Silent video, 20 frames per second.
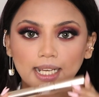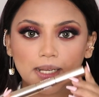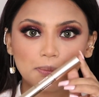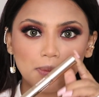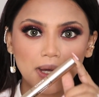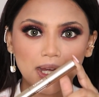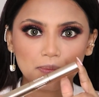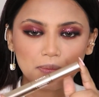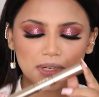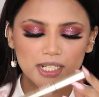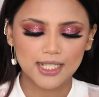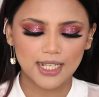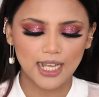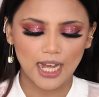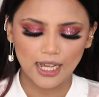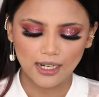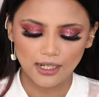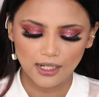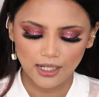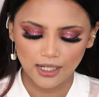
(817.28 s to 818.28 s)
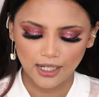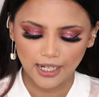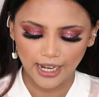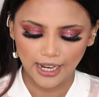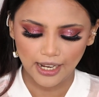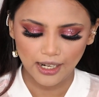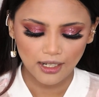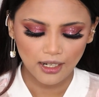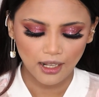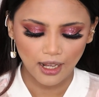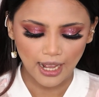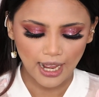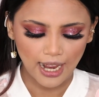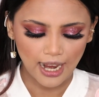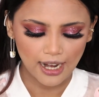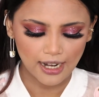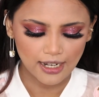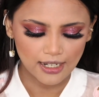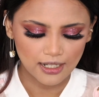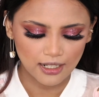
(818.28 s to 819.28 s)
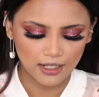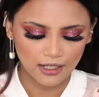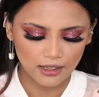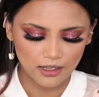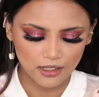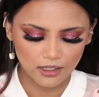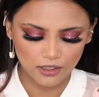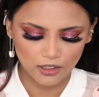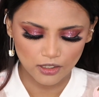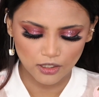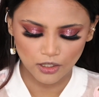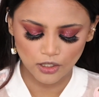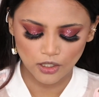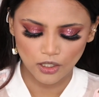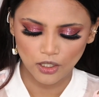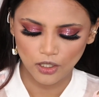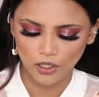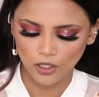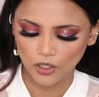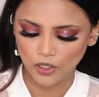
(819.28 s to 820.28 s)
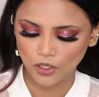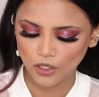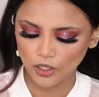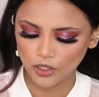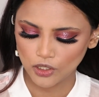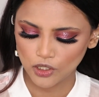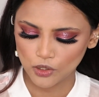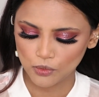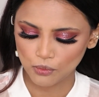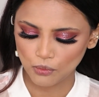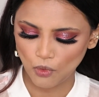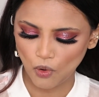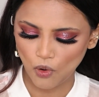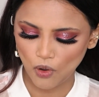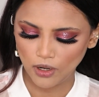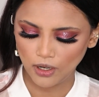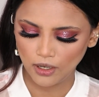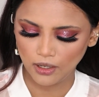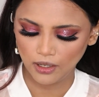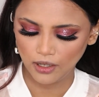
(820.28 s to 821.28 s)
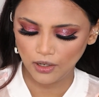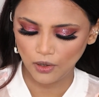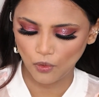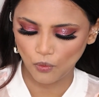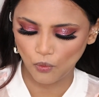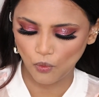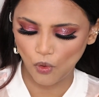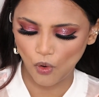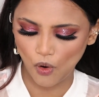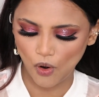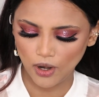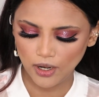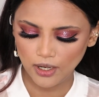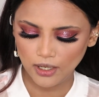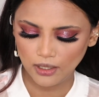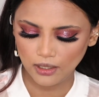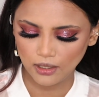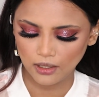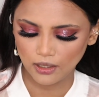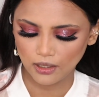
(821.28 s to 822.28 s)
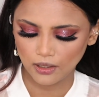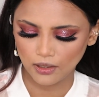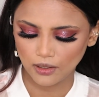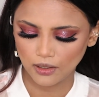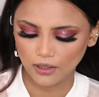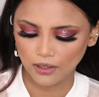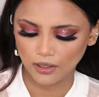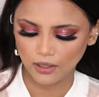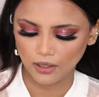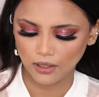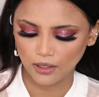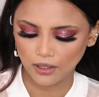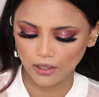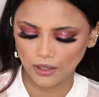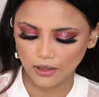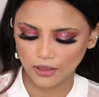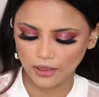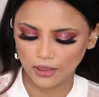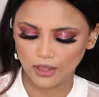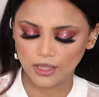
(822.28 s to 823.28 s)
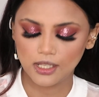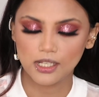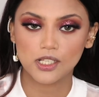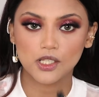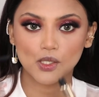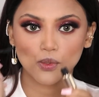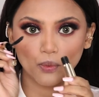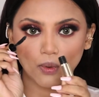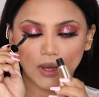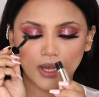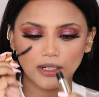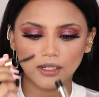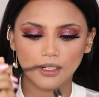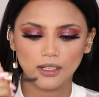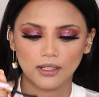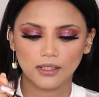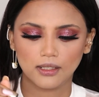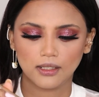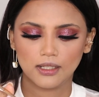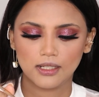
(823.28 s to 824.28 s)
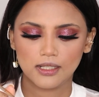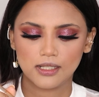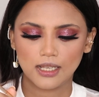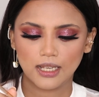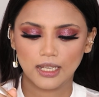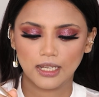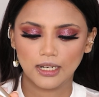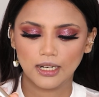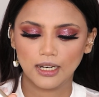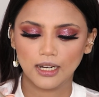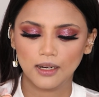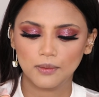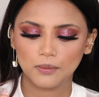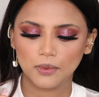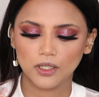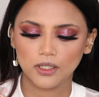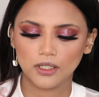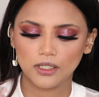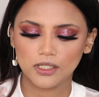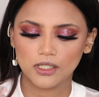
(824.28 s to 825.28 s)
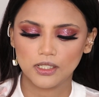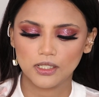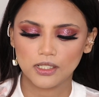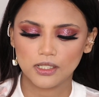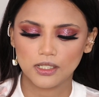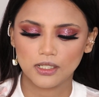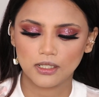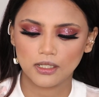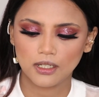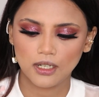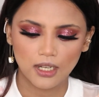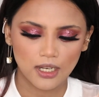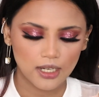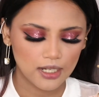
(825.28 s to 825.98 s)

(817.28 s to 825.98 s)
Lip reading: take my mascara again and the smaller wand, this one, this area, I'm gonna just